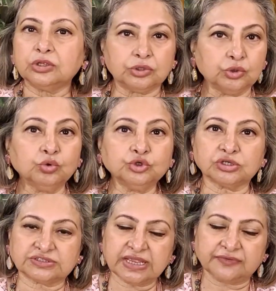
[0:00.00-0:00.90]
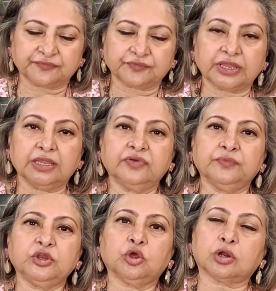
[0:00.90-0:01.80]
You yourself,
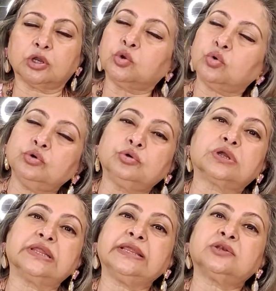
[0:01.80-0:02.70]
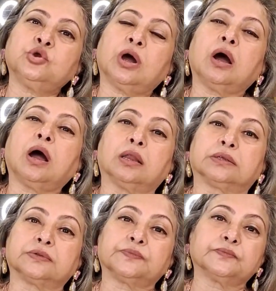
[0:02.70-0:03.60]
even when you're alone, connect to your heart.